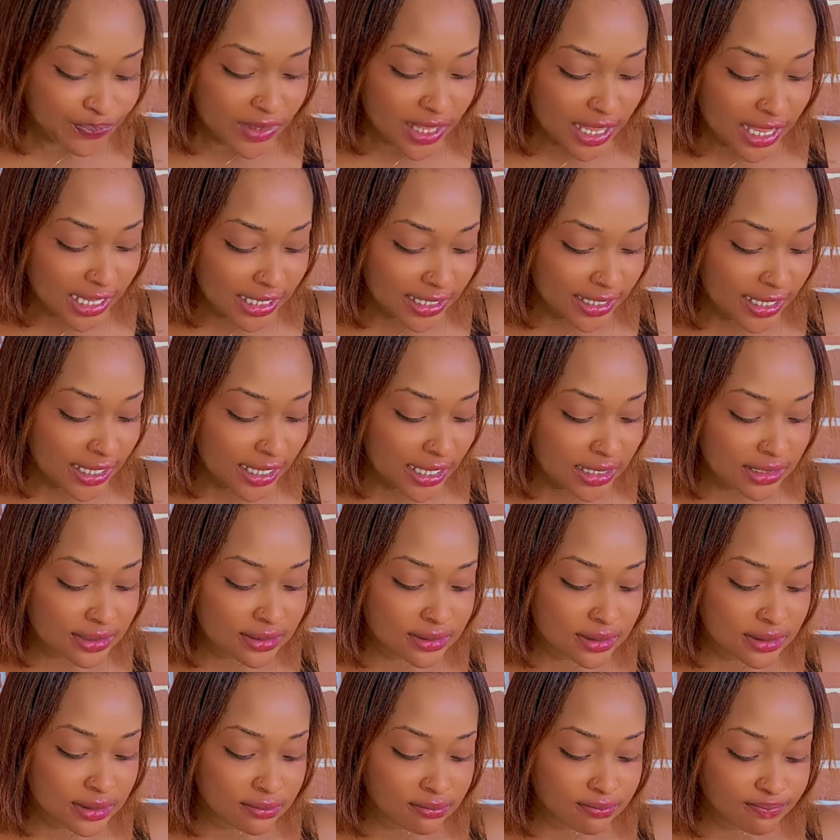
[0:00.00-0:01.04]
And then
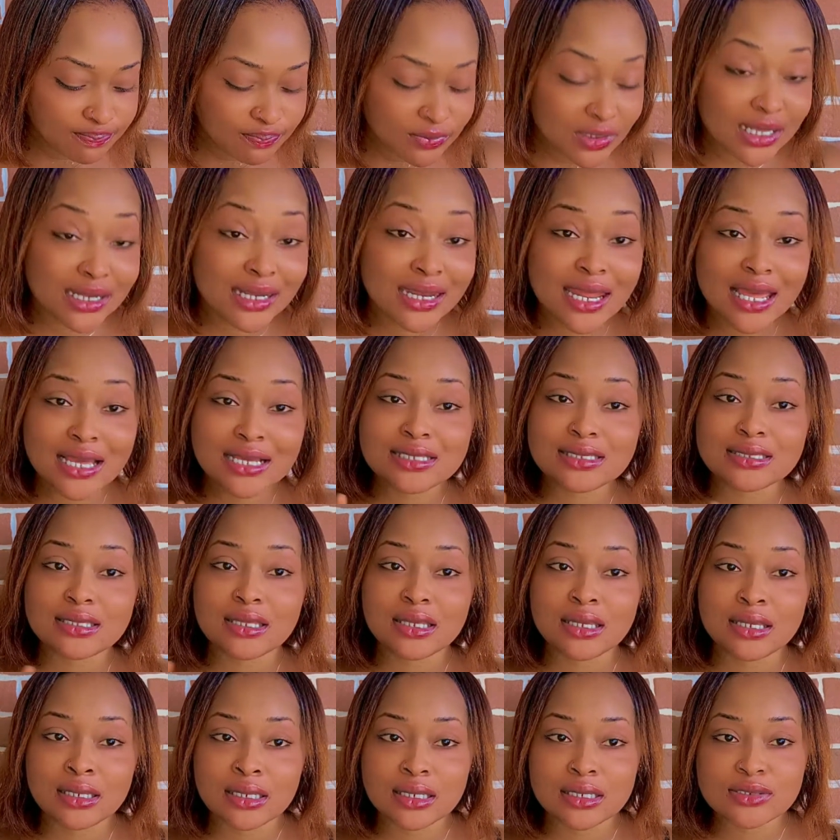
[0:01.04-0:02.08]
the next
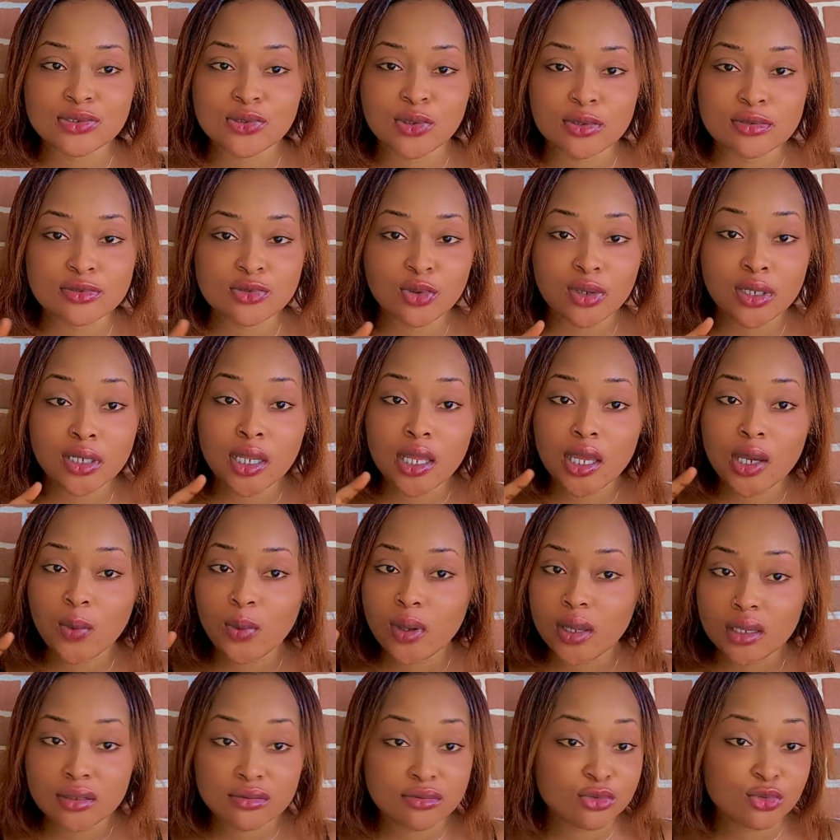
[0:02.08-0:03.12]
thing is also in Ewe.